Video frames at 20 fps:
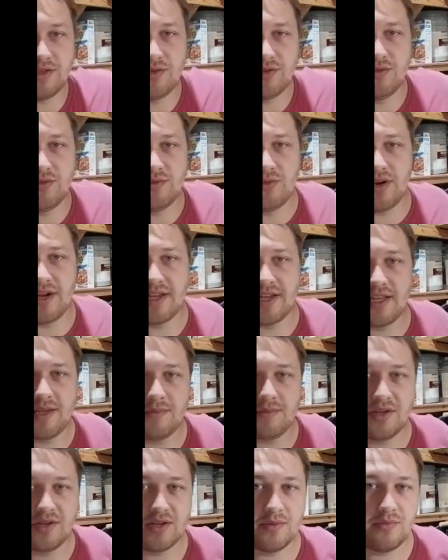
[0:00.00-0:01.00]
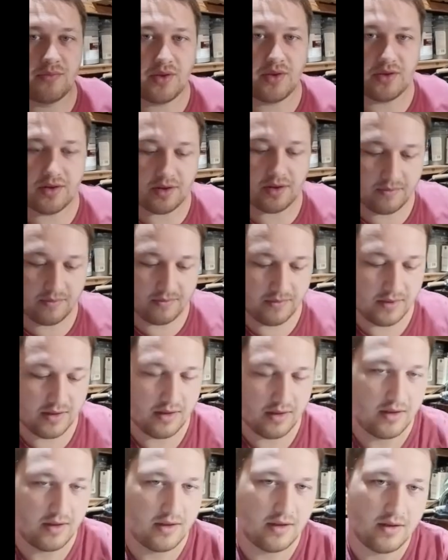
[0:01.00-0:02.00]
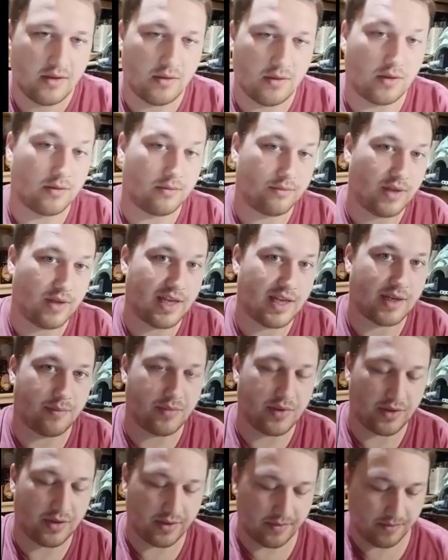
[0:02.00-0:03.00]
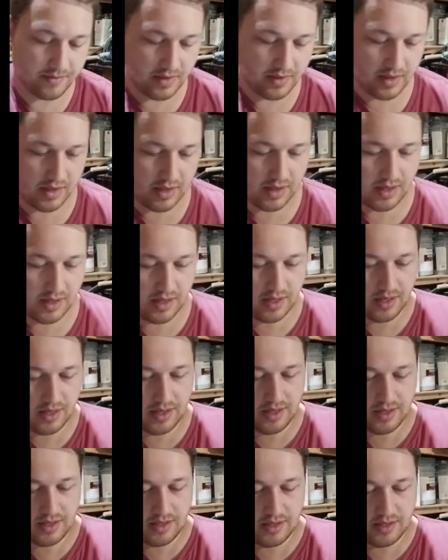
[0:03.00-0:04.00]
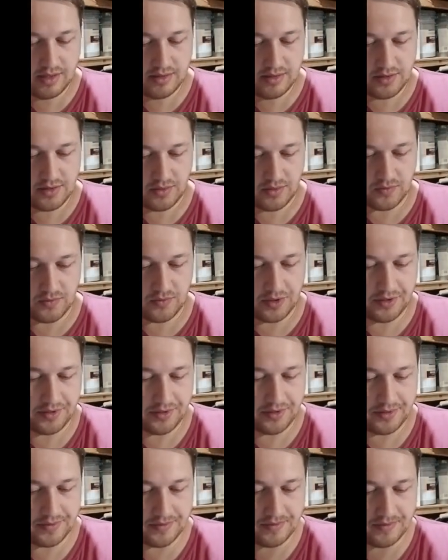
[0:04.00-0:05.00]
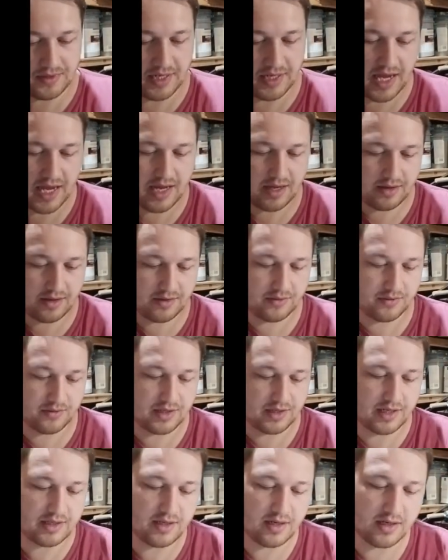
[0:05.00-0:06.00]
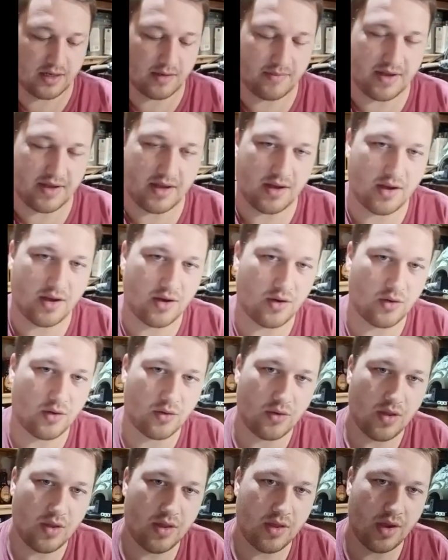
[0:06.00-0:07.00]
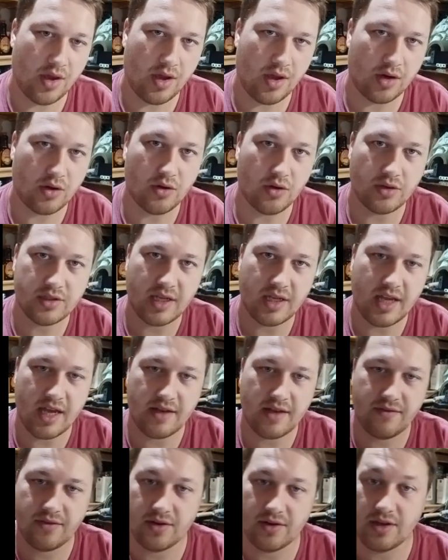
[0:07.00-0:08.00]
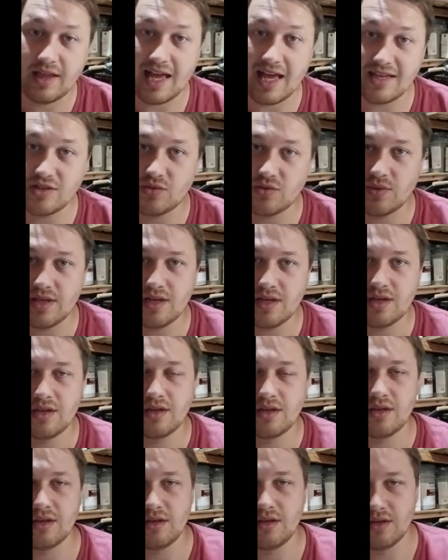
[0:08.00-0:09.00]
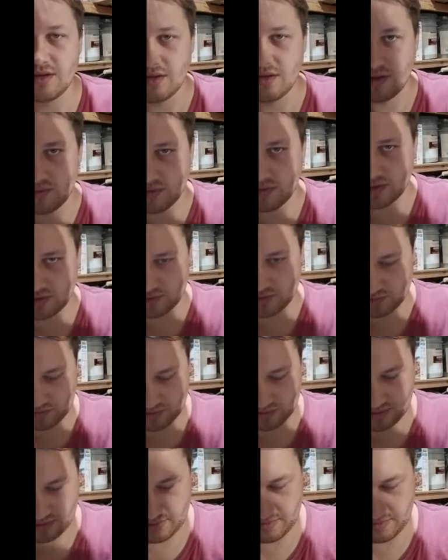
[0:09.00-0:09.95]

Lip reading: where I keep the computer. Well, a computer. So today we're going to talk about the goals I had for last week, which were